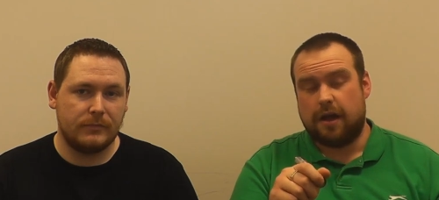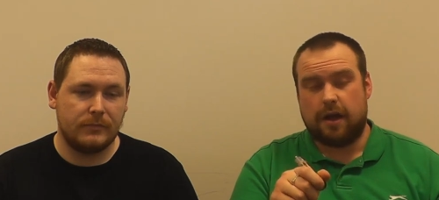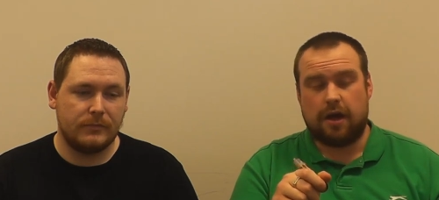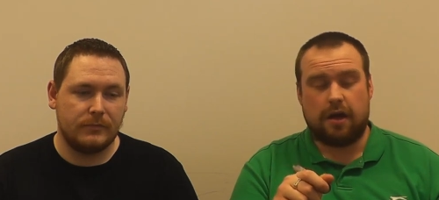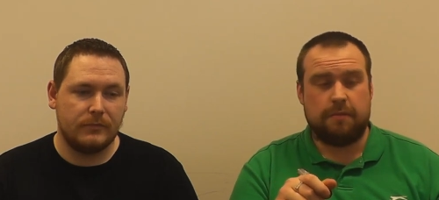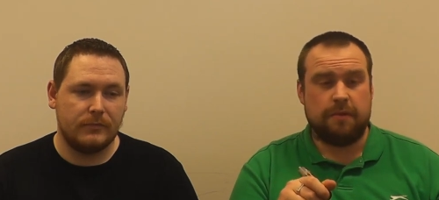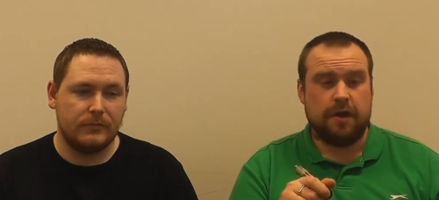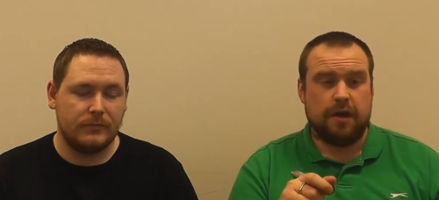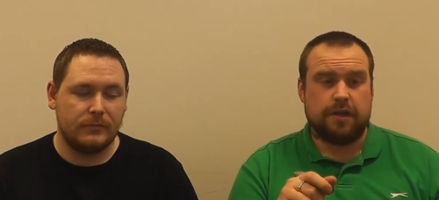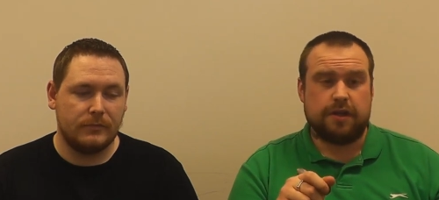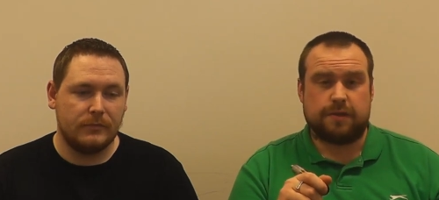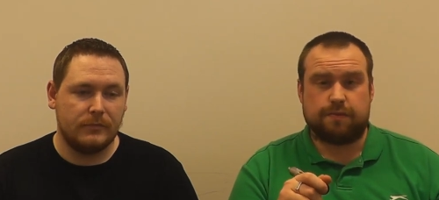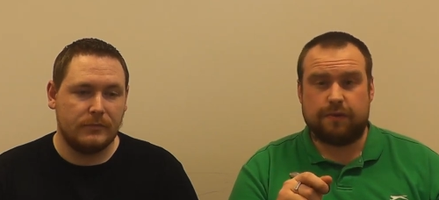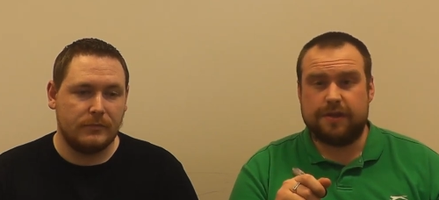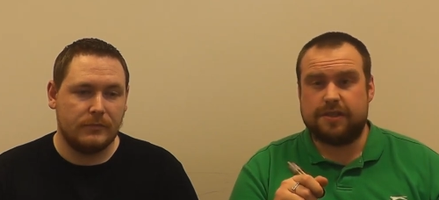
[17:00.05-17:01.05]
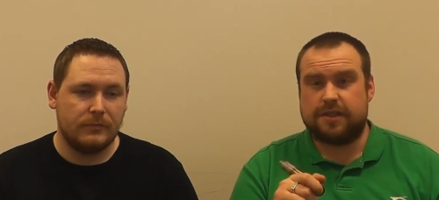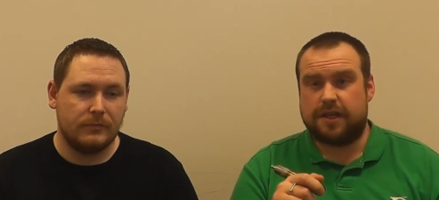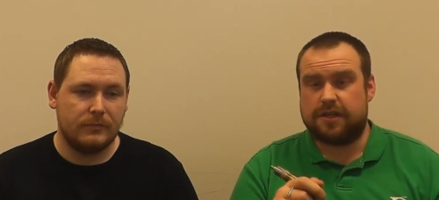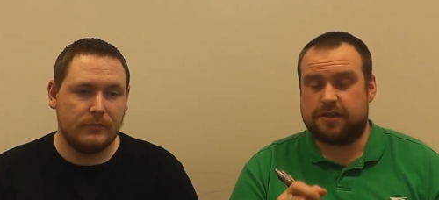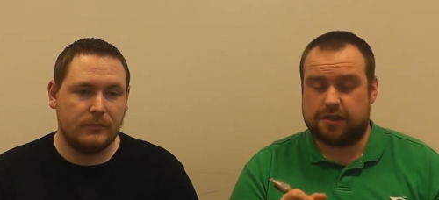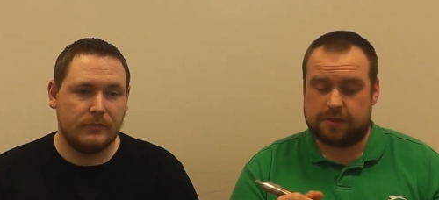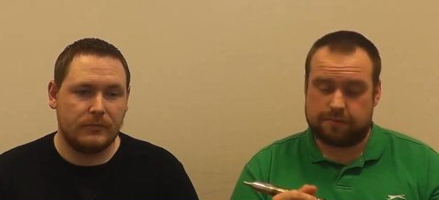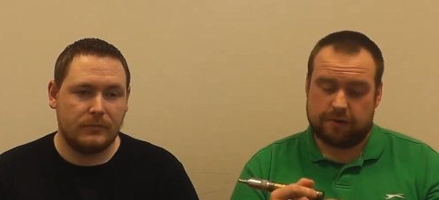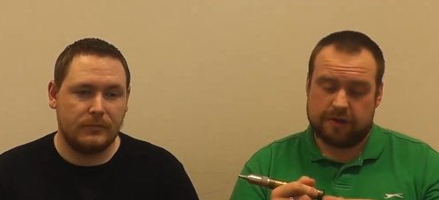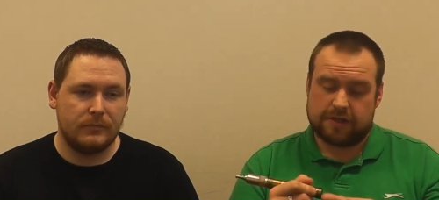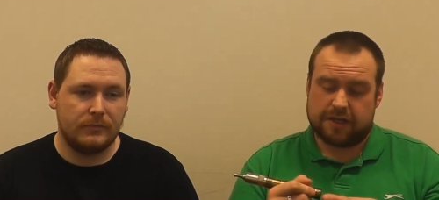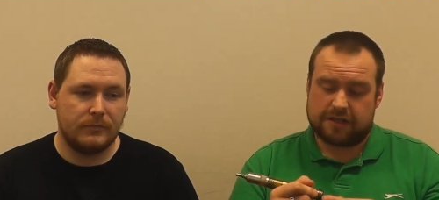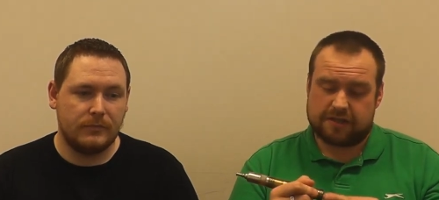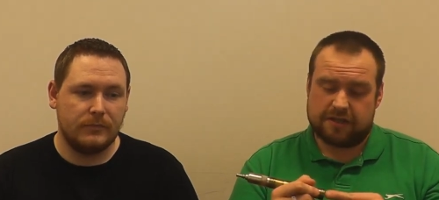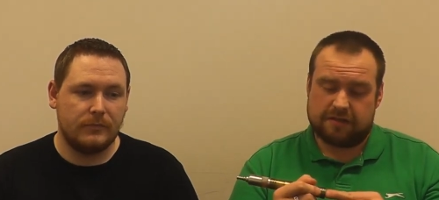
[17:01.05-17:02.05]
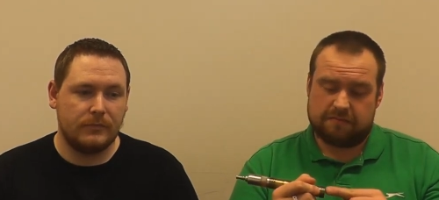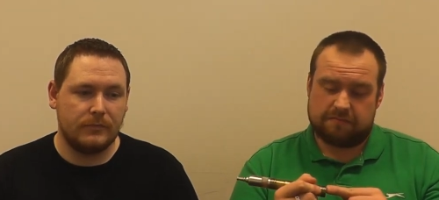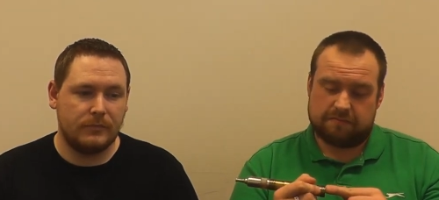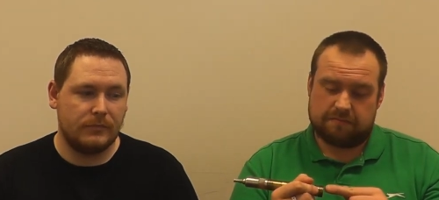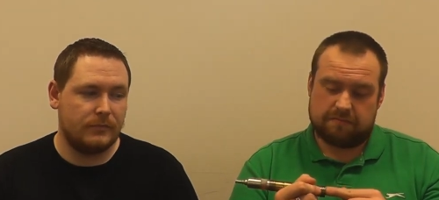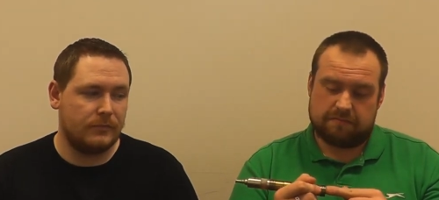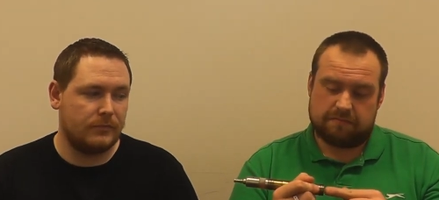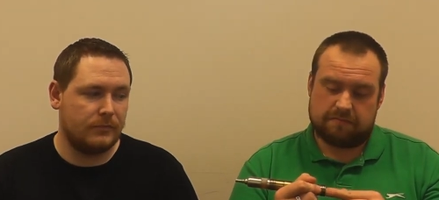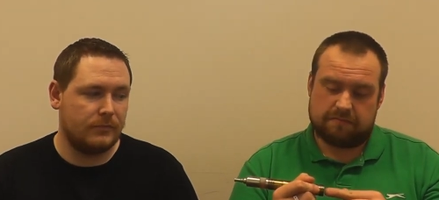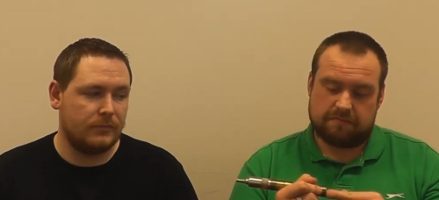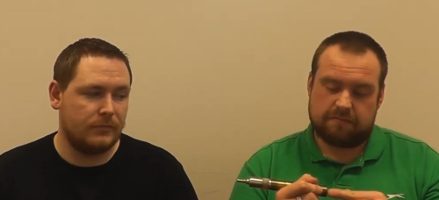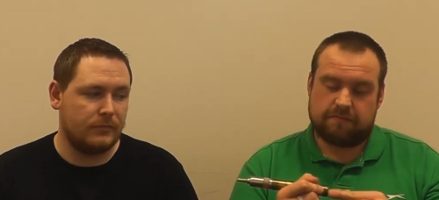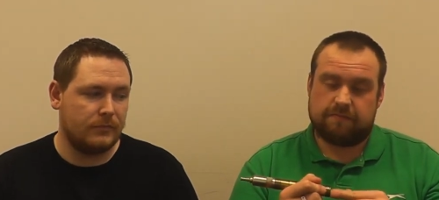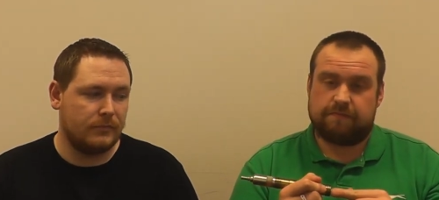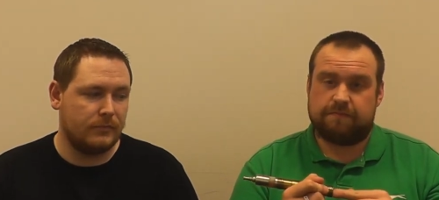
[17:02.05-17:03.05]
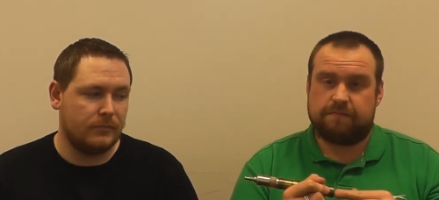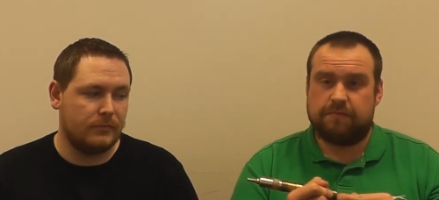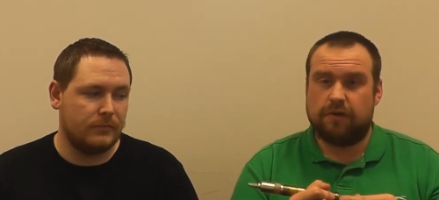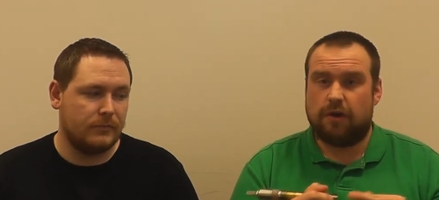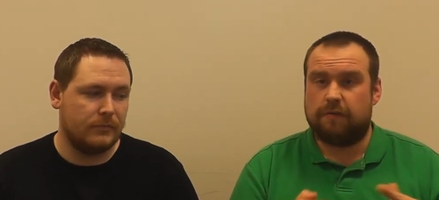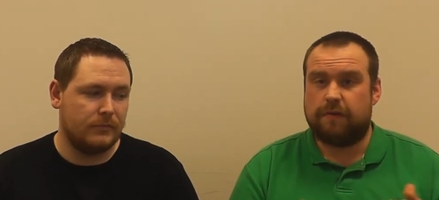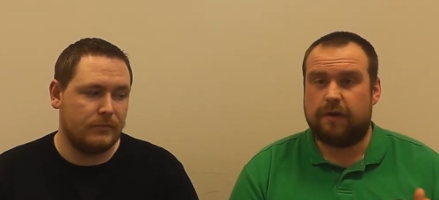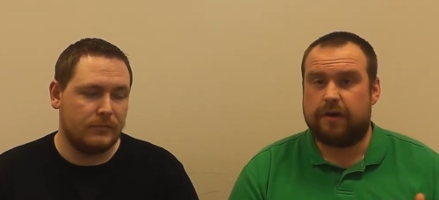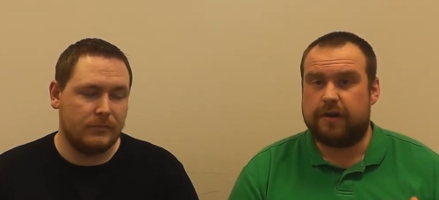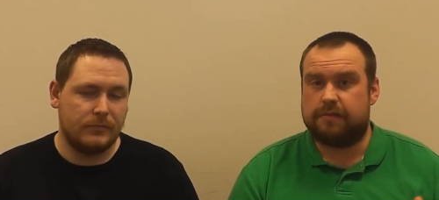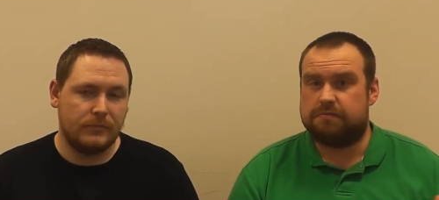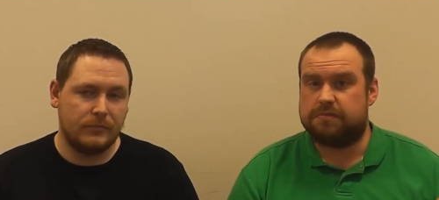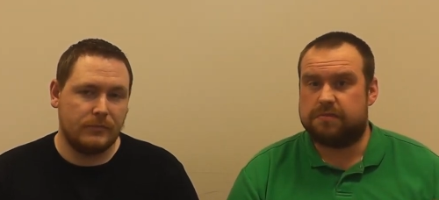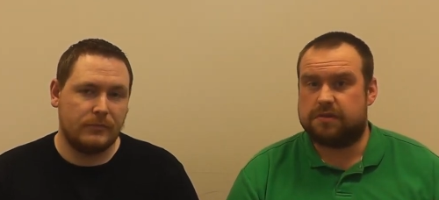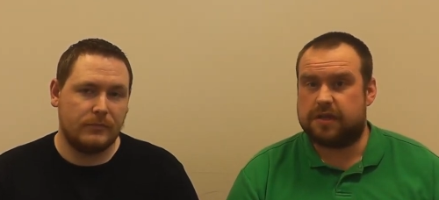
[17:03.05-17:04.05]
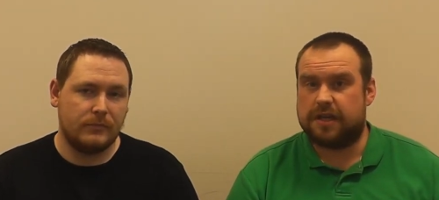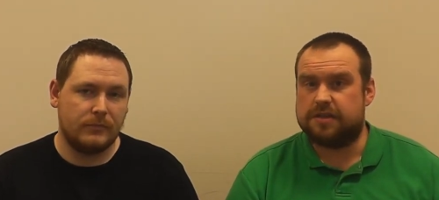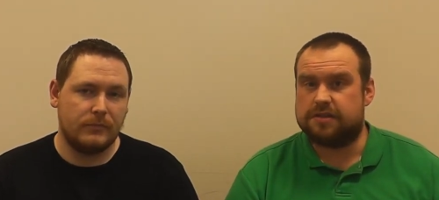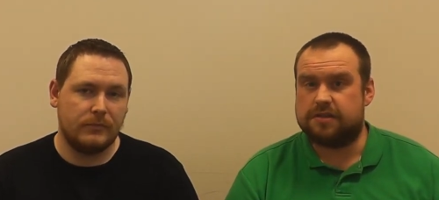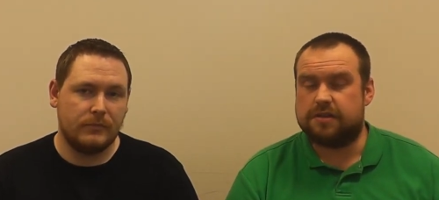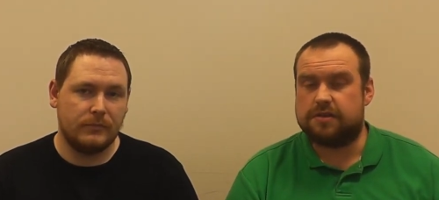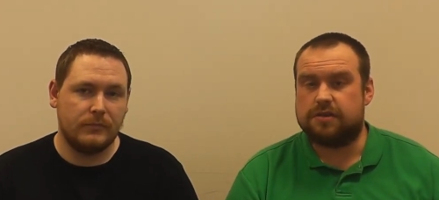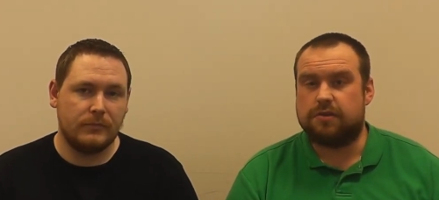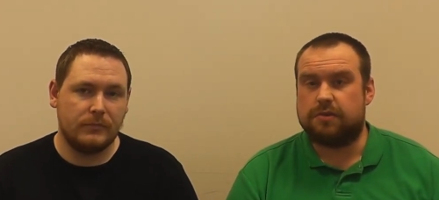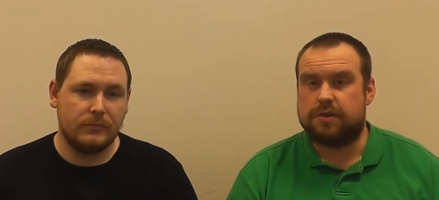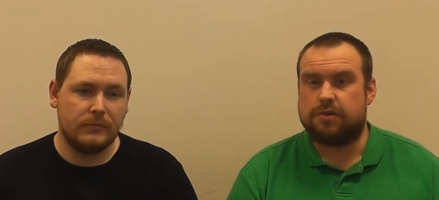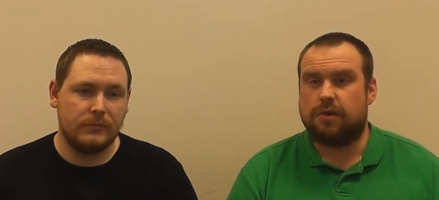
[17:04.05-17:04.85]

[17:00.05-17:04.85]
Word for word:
Speaker 1: Um, the spring tension, the spring's actually not very tensioned at all. It's